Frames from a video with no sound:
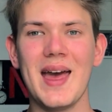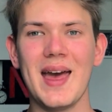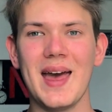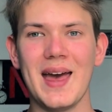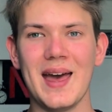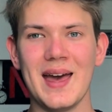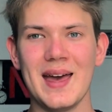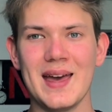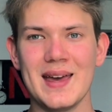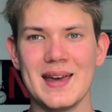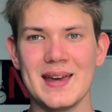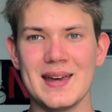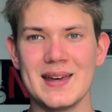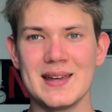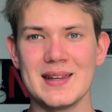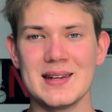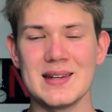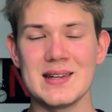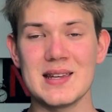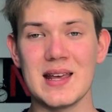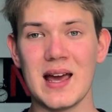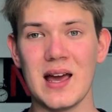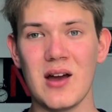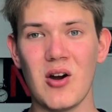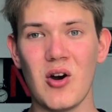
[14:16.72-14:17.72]

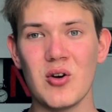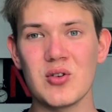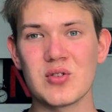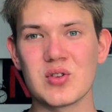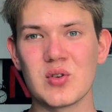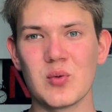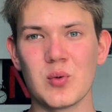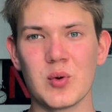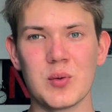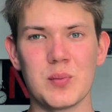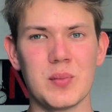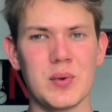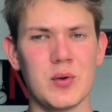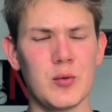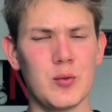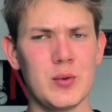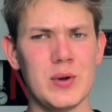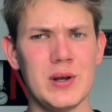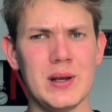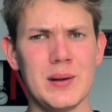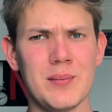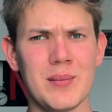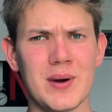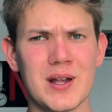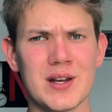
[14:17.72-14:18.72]
And I also would be
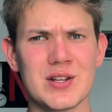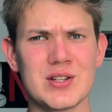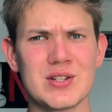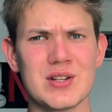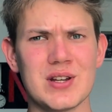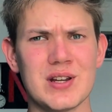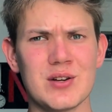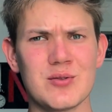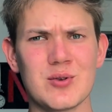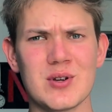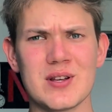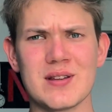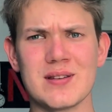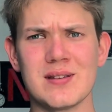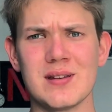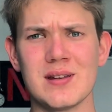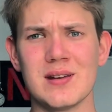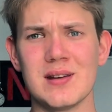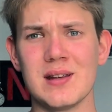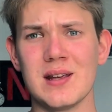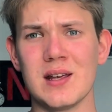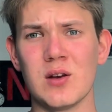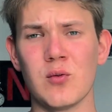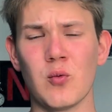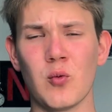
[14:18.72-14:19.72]
really much interested
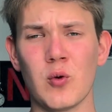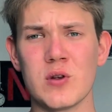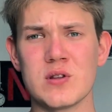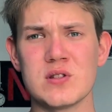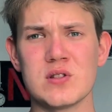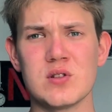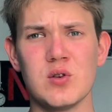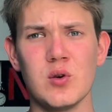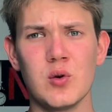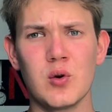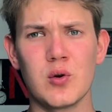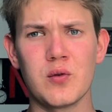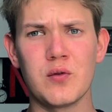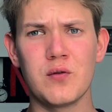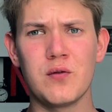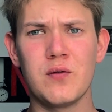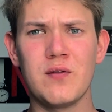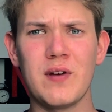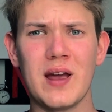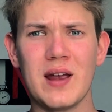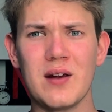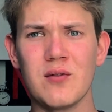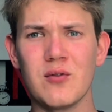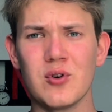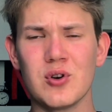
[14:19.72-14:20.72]
in what's your
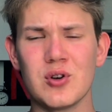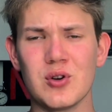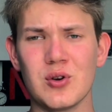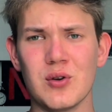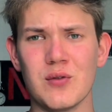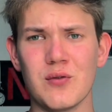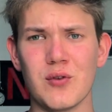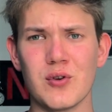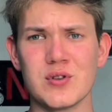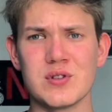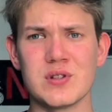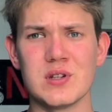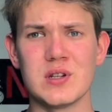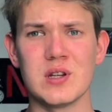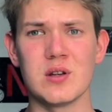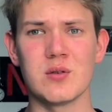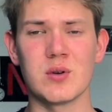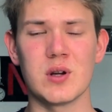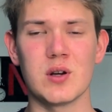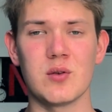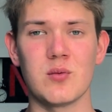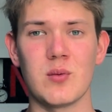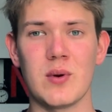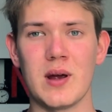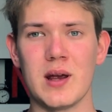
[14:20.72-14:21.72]
favorite university
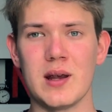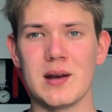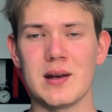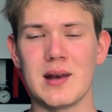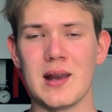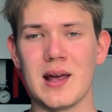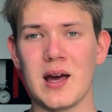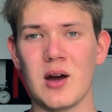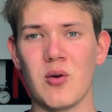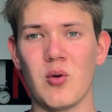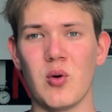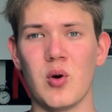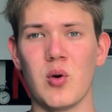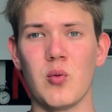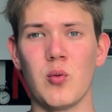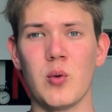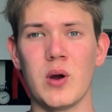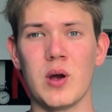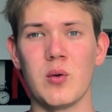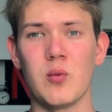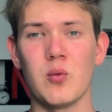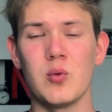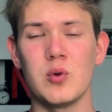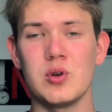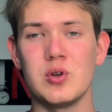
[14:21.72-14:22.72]
right now, or where
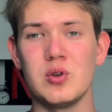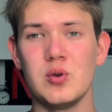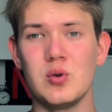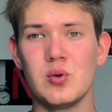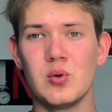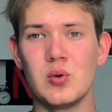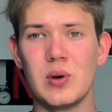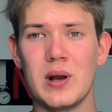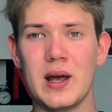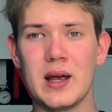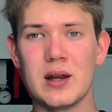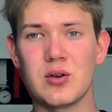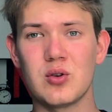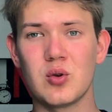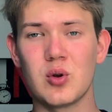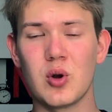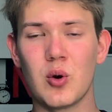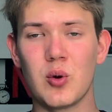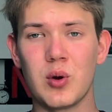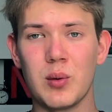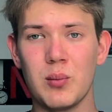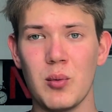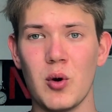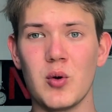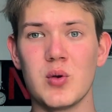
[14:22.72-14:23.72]
would you like to go
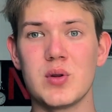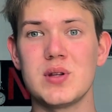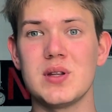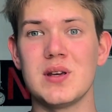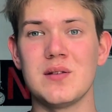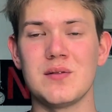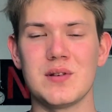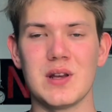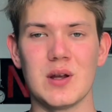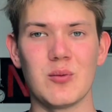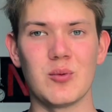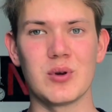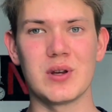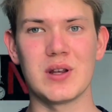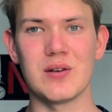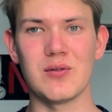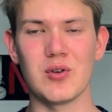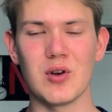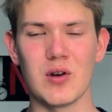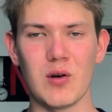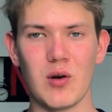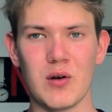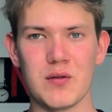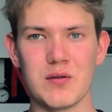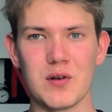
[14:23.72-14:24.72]
the most if they would give you
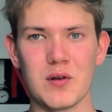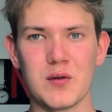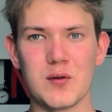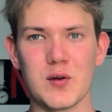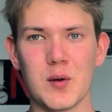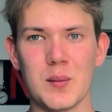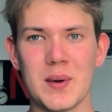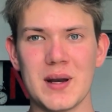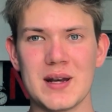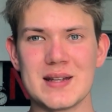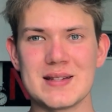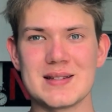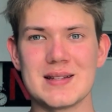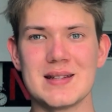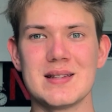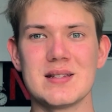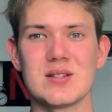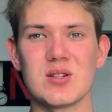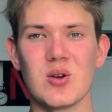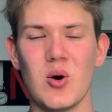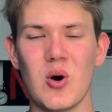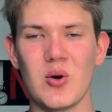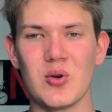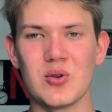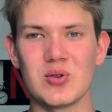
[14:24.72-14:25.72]
an offer for medicine.
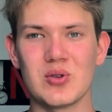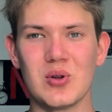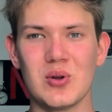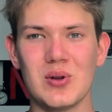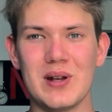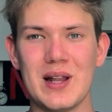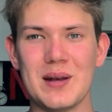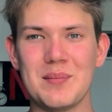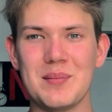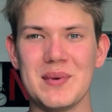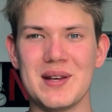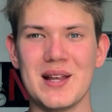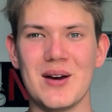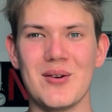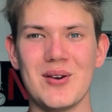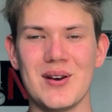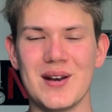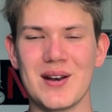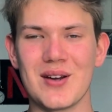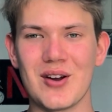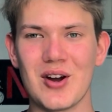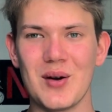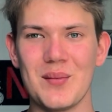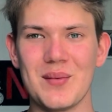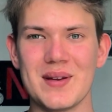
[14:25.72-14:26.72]
So also let me down in the
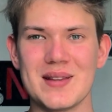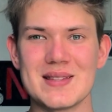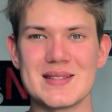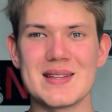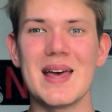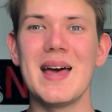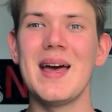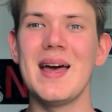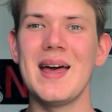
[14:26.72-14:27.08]
comments.